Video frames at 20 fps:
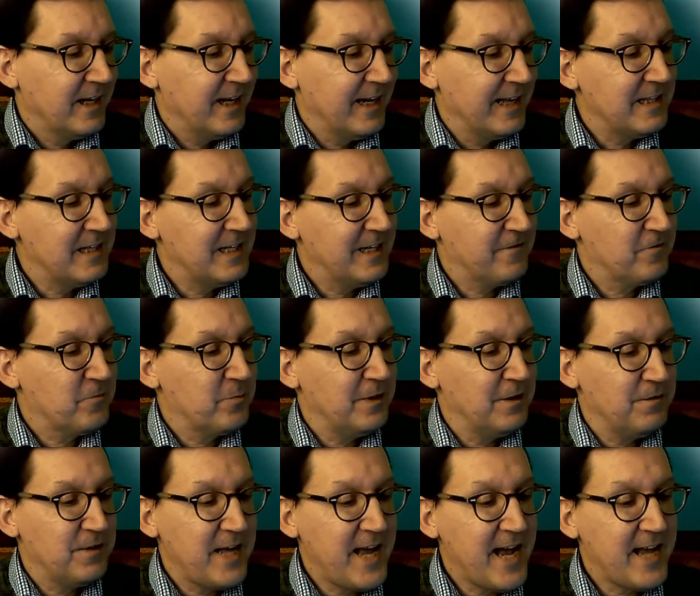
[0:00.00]
and then after we
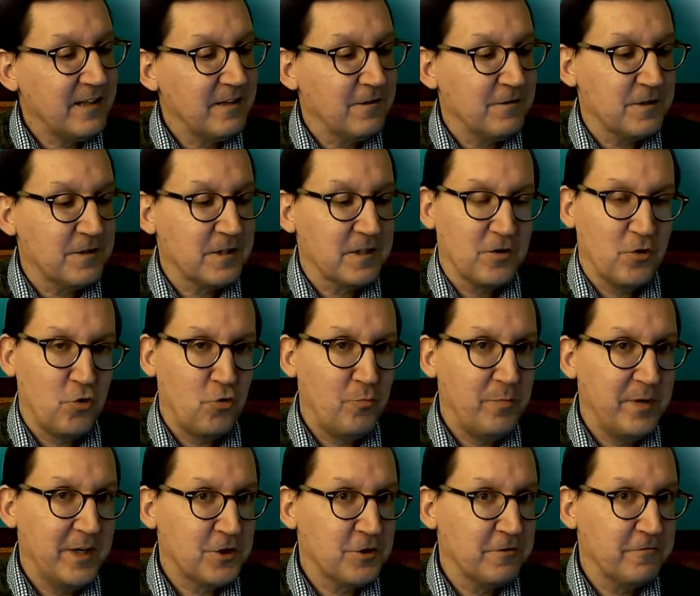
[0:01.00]
do that, there's a whole
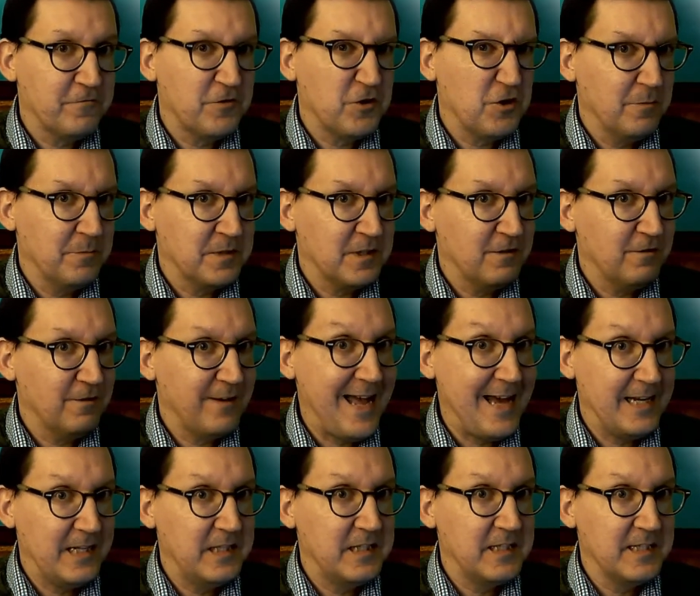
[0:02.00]
bunch of terms that are
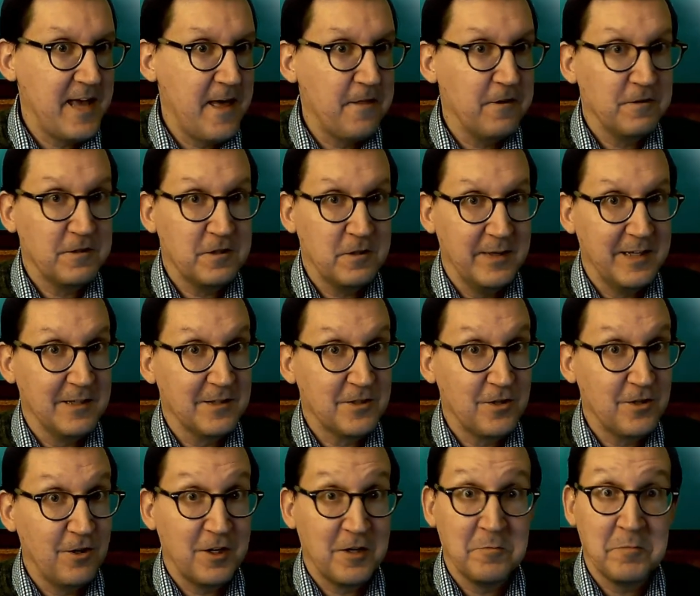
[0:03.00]
added together, so we can
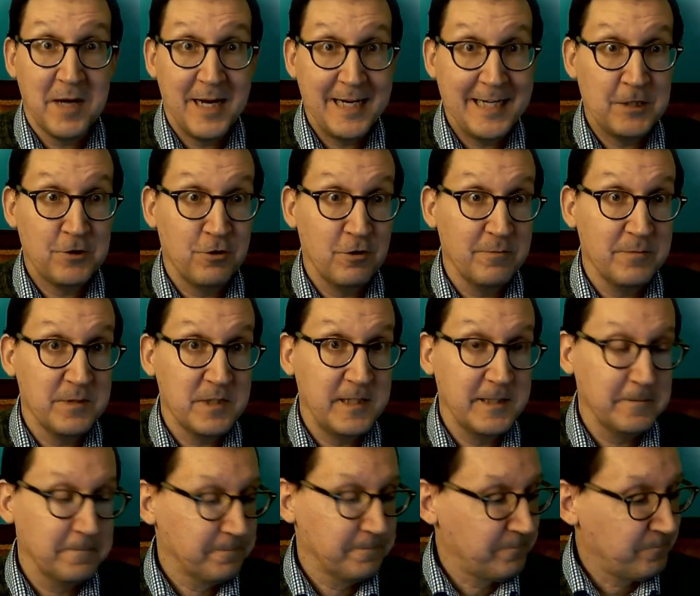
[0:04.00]
start combining terms then.